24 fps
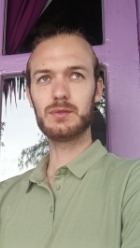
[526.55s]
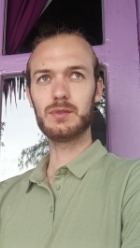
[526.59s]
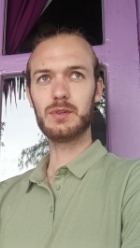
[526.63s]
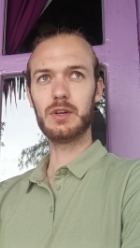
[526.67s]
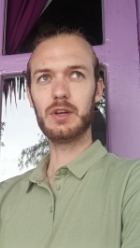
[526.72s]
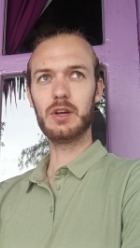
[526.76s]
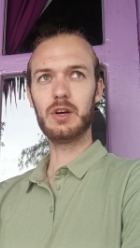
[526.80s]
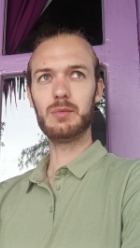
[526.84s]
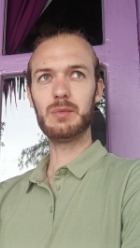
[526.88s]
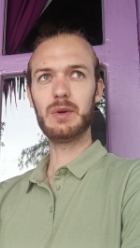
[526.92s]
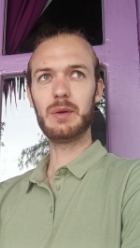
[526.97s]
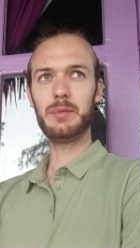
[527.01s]

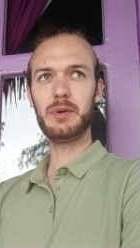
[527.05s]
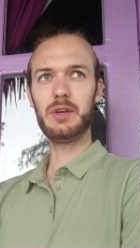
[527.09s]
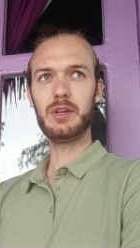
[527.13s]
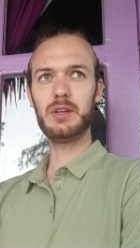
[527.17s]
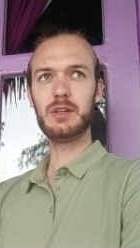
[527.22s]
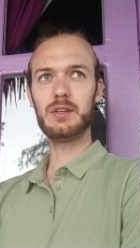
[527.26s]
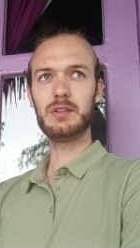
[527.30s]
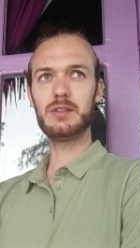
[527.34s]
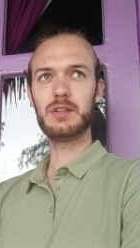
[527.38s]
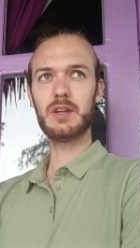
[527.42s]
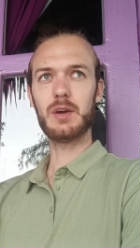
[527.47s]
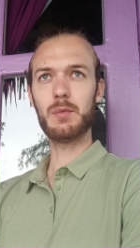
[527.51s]
You know, maybe
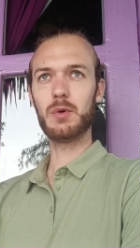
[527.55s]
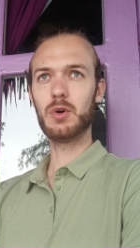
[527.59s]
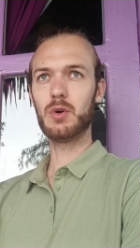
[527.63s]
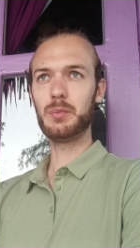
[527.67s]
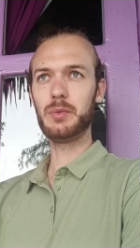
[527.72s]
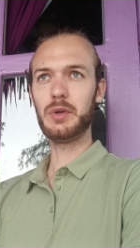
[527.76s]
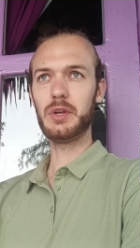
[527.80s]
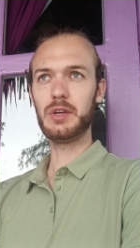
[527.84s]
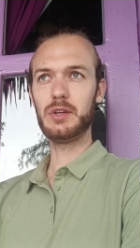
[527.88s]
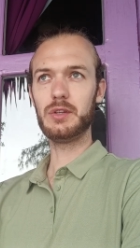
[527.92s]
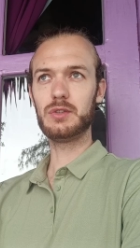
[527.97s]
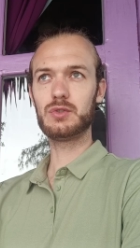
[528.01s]
they will
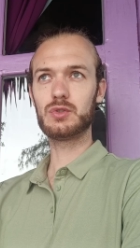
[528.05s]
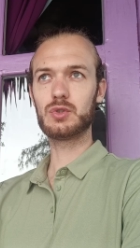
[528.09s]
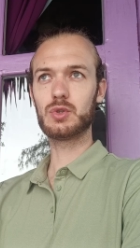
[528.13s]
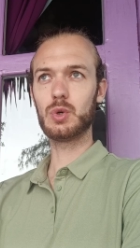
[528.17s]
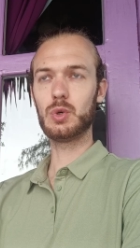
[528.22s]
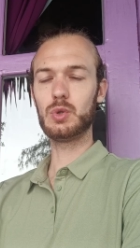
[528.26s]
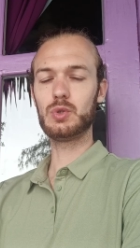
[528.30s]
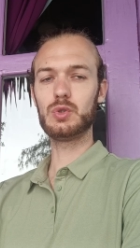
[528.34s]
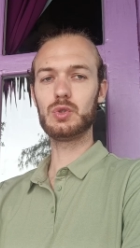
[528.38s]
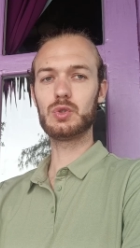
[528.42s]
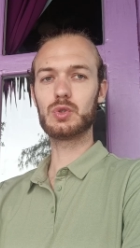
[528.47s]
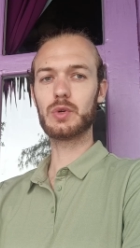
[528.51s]
be
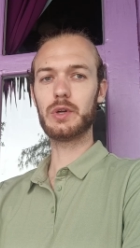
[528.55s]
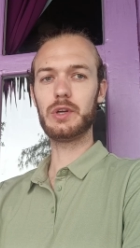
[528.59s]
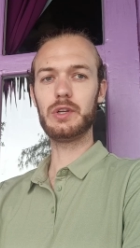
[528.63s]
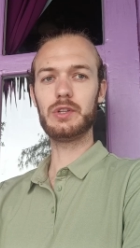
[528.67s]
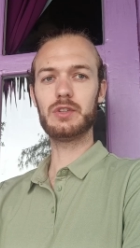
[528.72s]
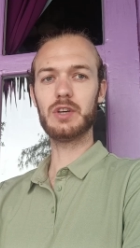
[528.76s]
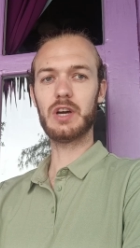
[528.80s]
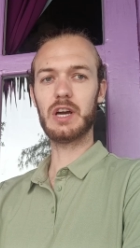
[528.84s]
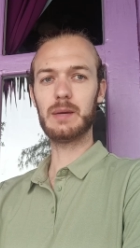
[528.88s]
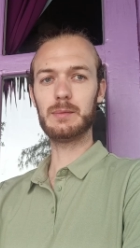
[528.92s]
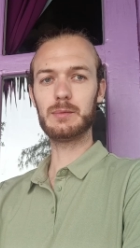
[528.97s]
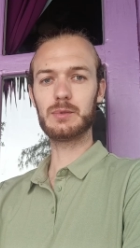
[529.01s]
2 to 3
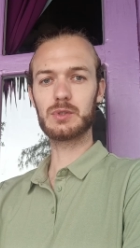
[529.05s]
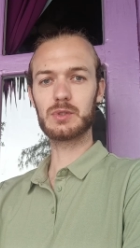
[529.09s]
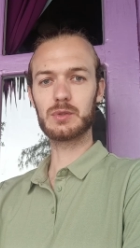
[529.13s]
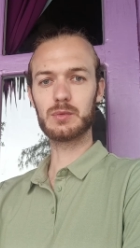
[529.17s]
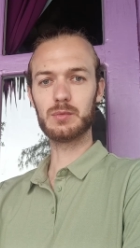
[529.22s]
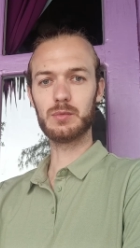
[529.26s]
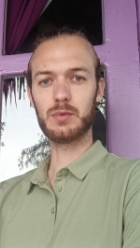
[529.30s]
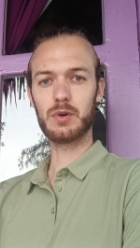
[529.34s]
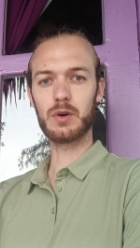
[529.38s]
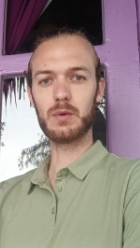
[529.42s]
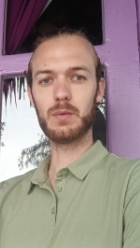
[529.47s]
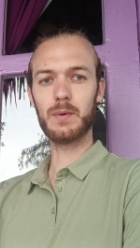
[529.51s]
times
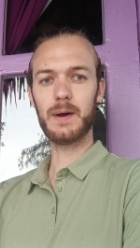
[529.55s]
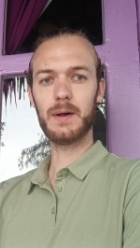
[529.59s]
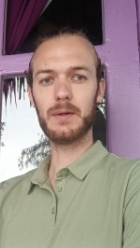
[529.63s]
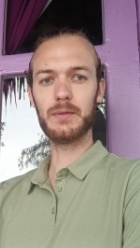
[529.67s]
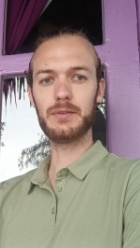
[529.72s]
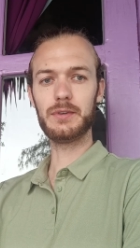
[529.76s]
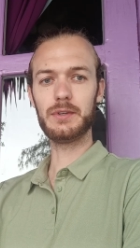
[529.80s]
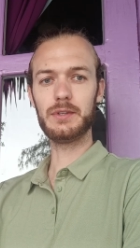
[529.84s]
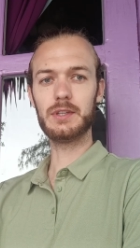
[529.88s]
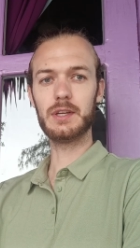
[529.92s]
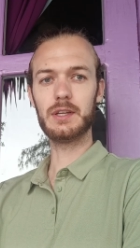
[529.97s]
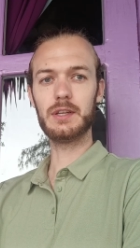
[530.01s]
more
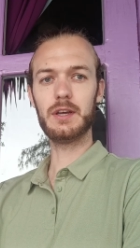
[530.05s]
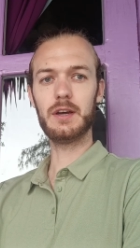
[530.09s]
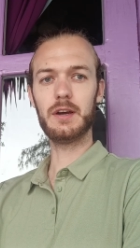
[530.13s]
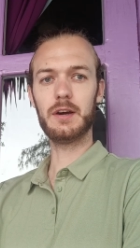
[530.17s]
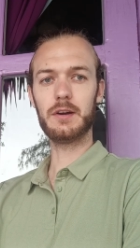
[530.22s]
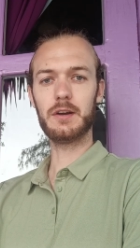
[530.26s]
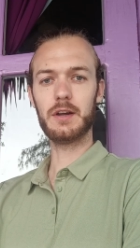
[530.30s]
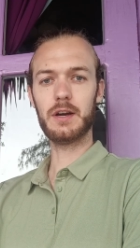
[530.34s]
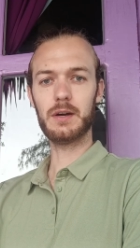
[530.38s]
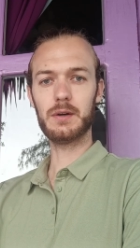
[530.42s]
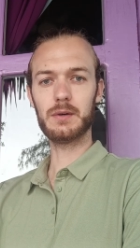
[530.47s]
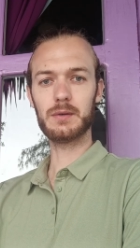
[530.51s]
wealthy than they
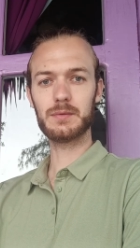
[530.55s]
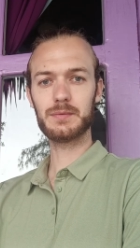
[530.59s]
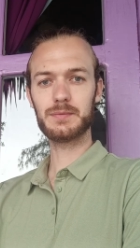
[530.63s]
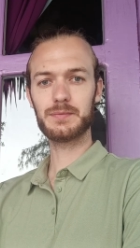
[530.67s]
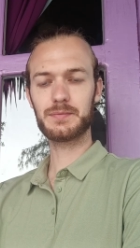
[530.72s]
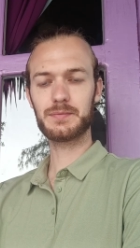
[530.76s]
are now,